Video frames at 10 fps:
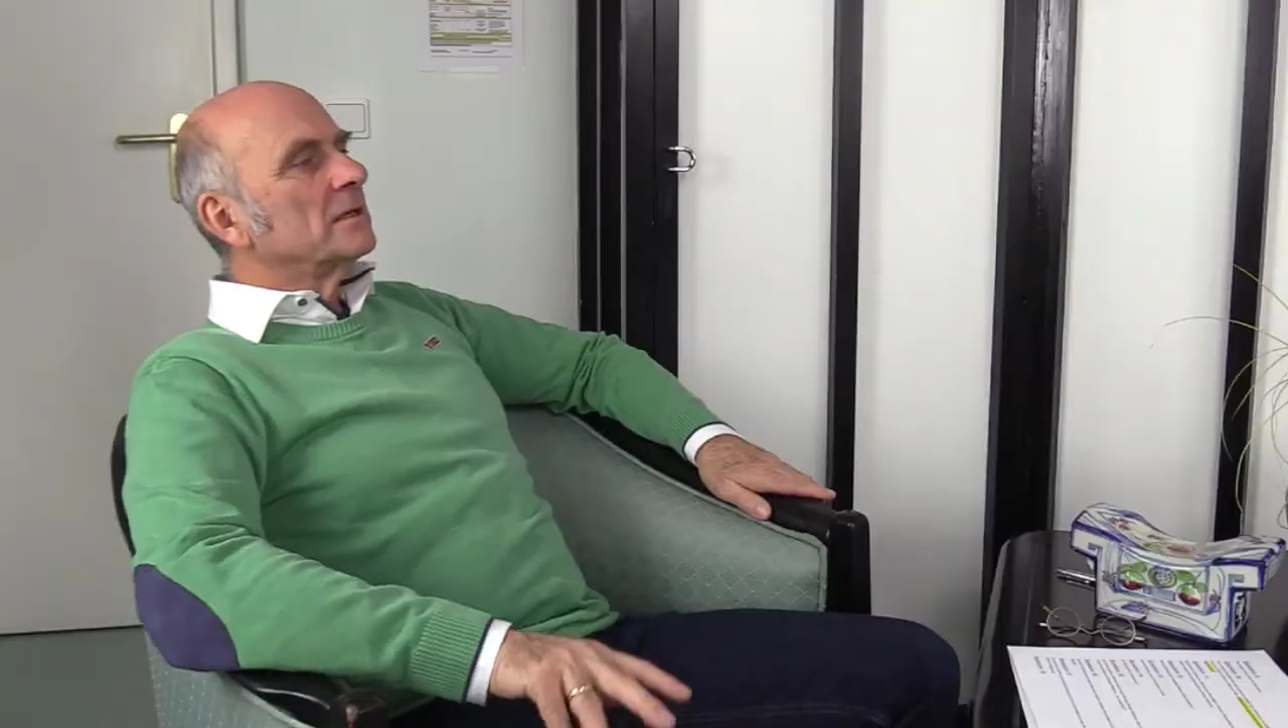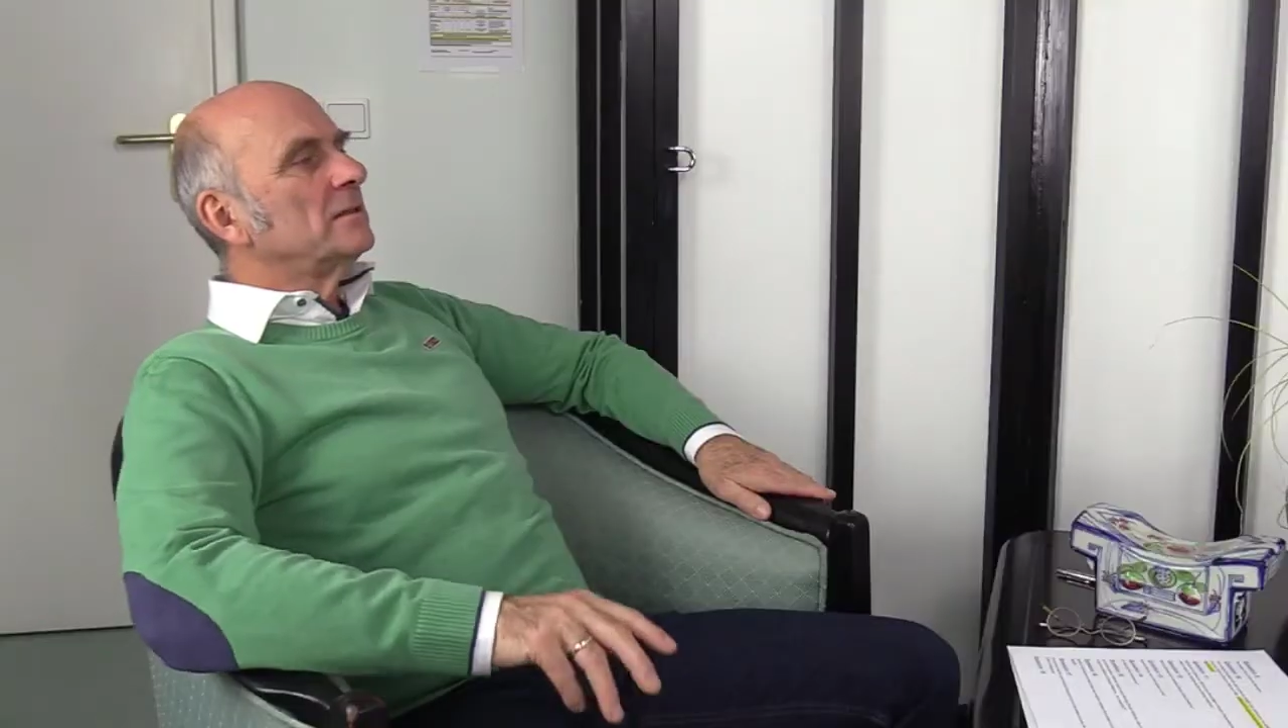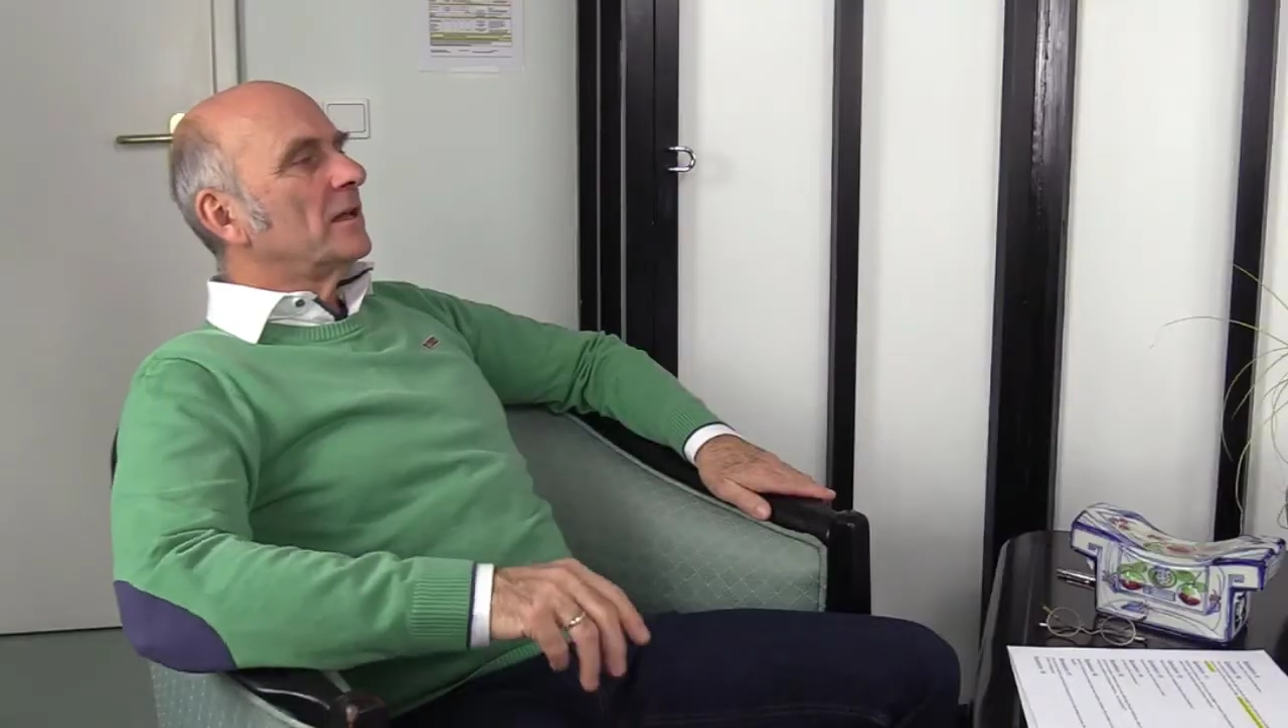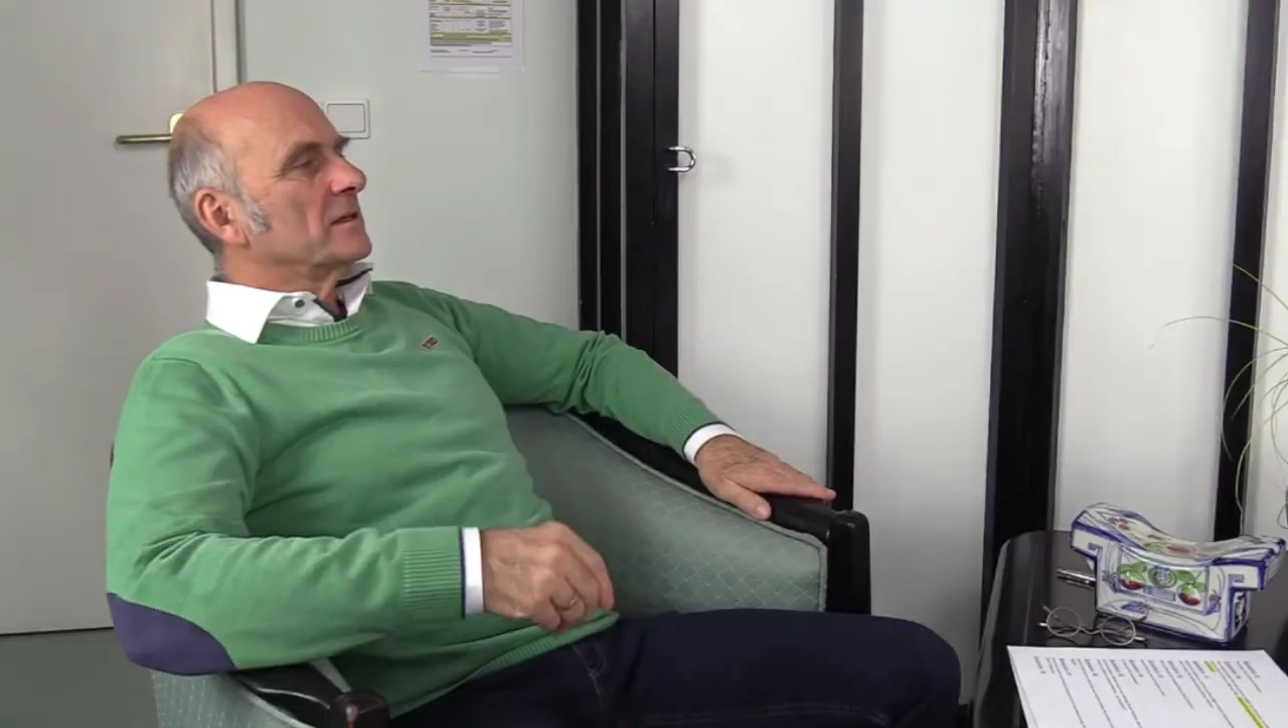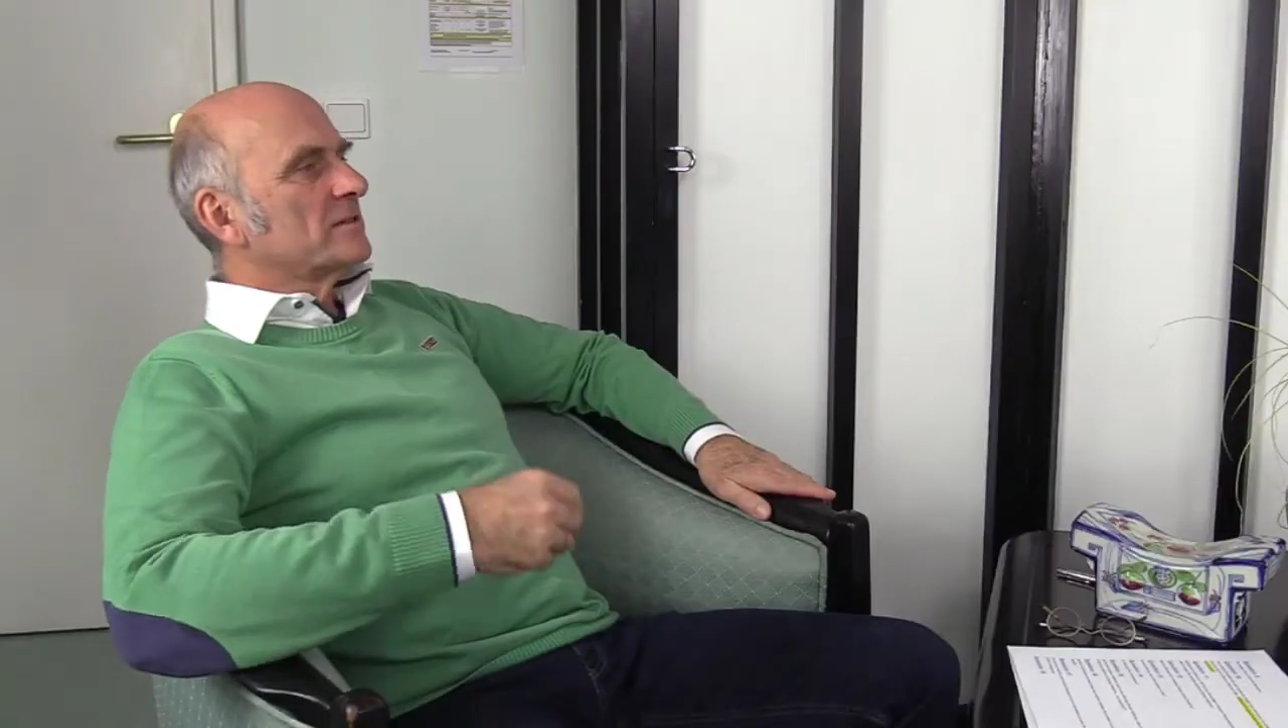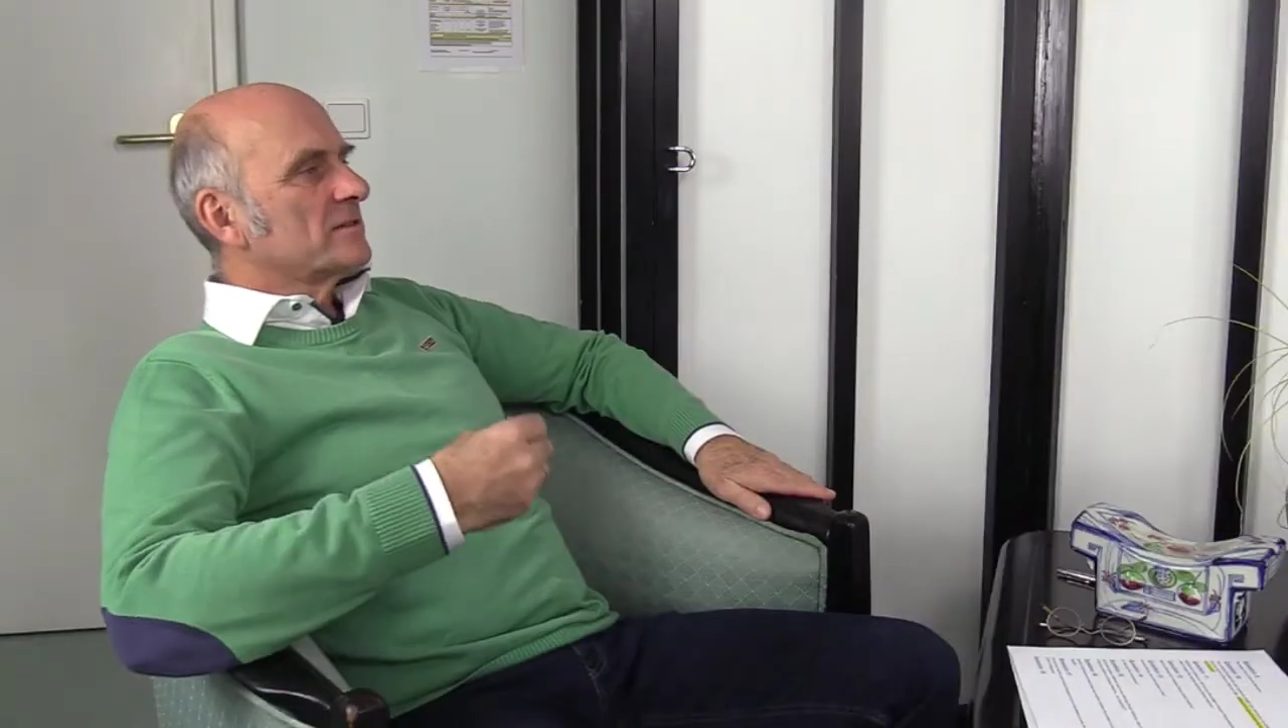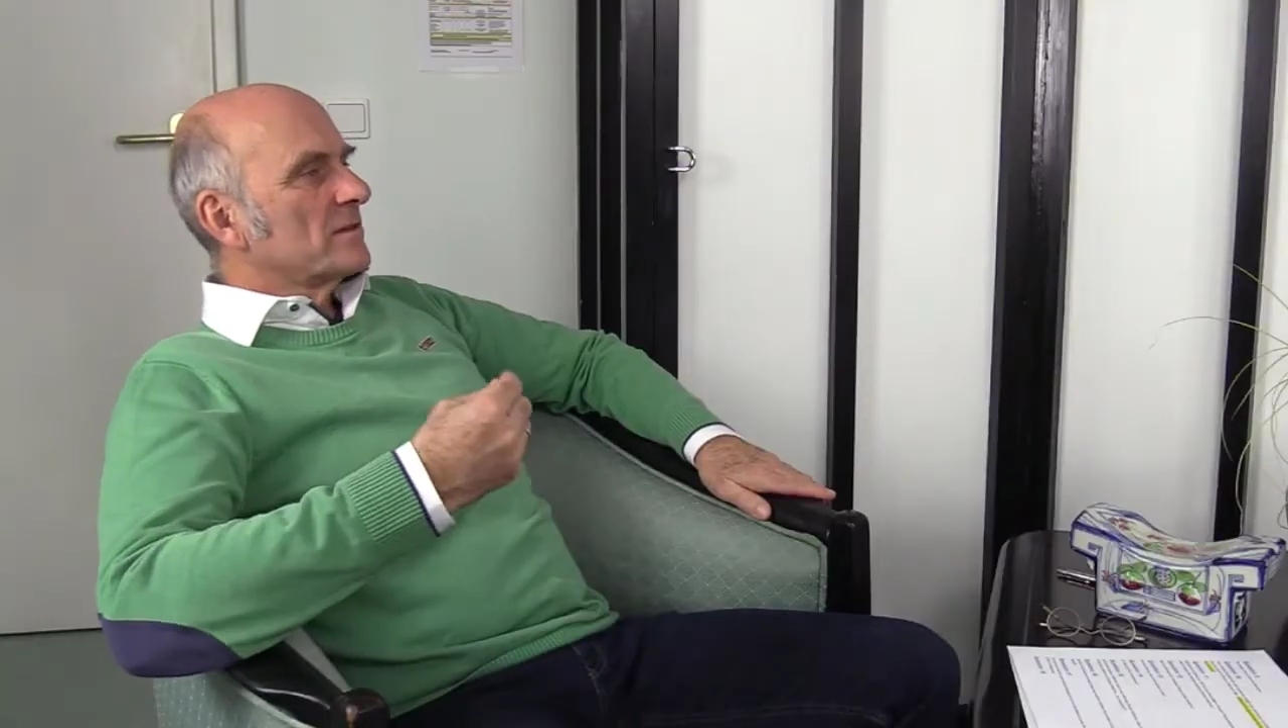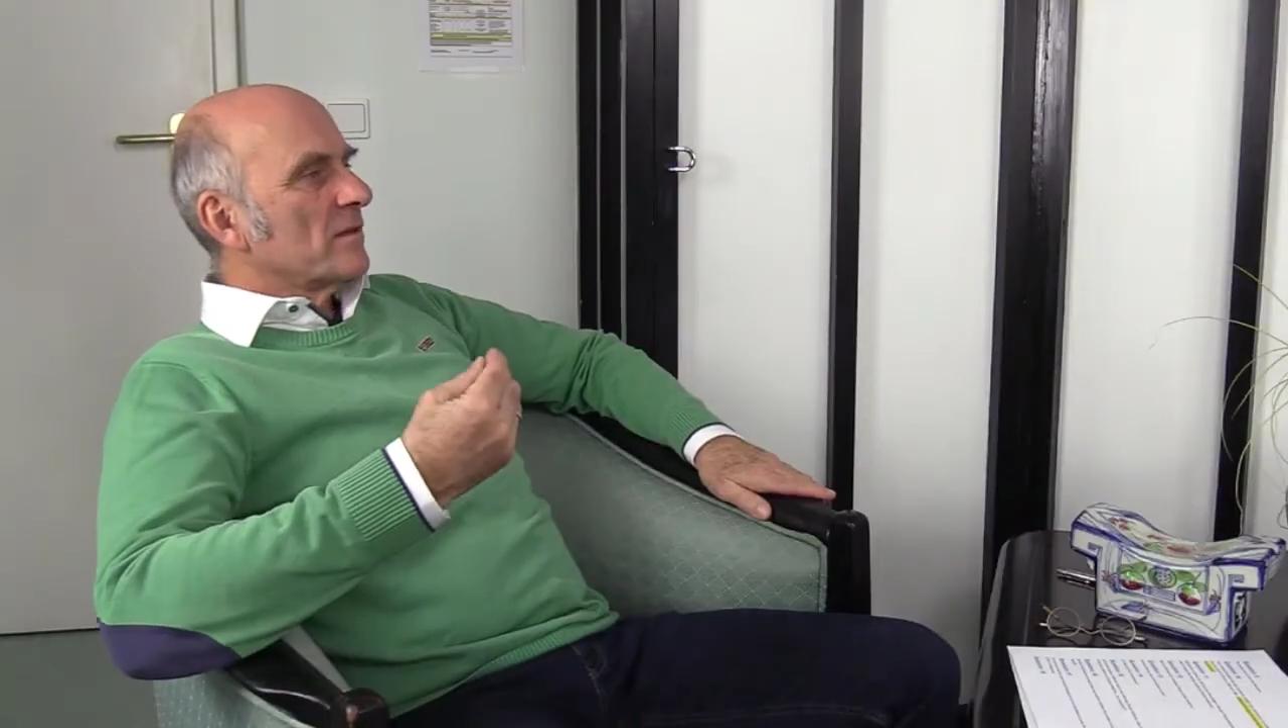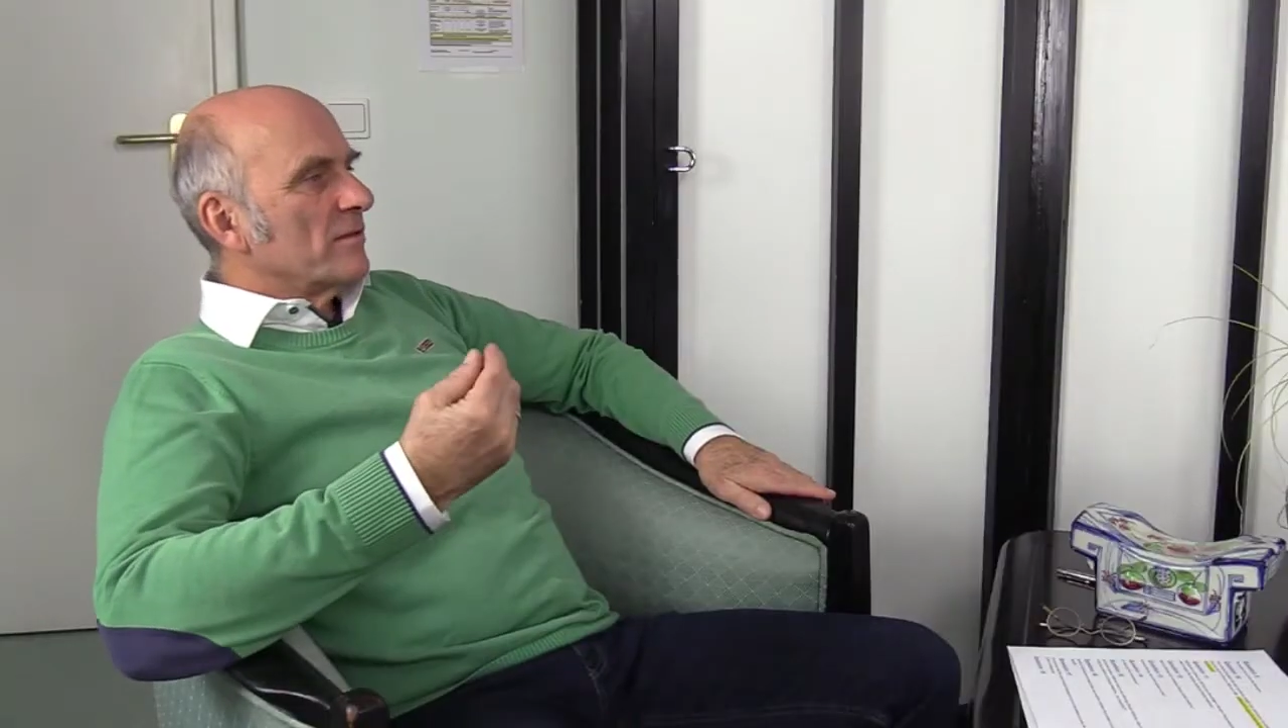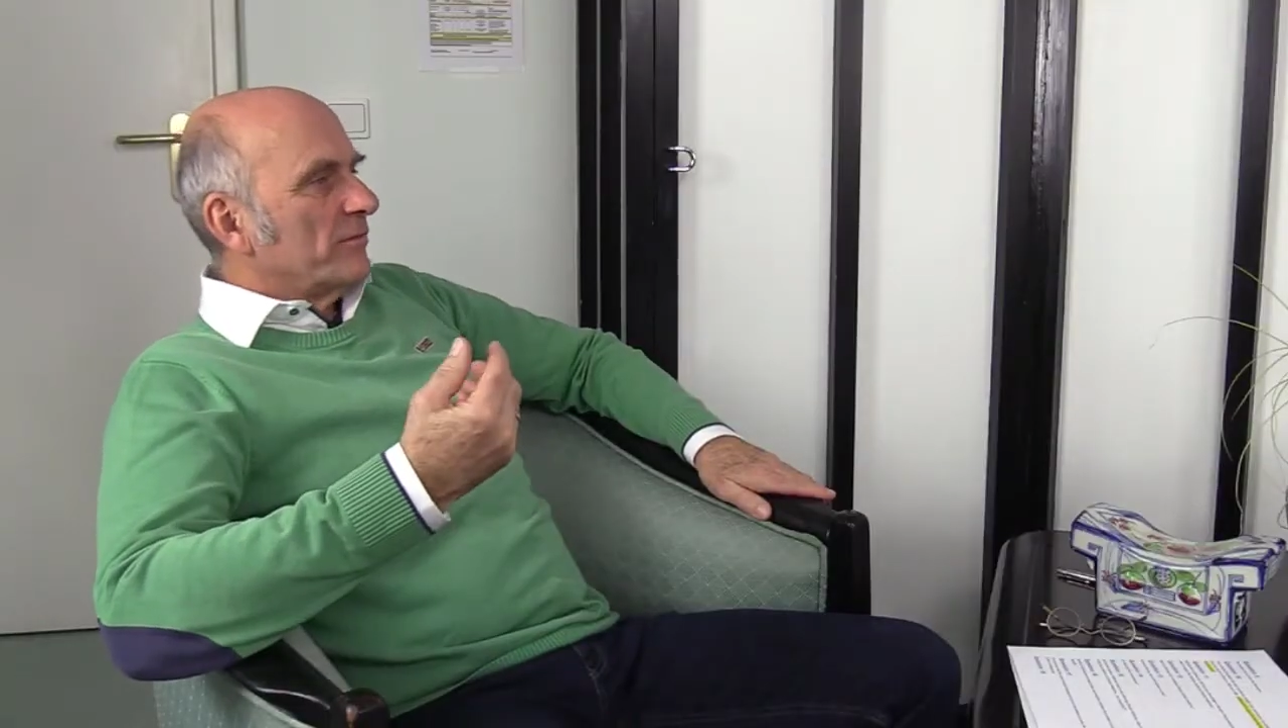Does the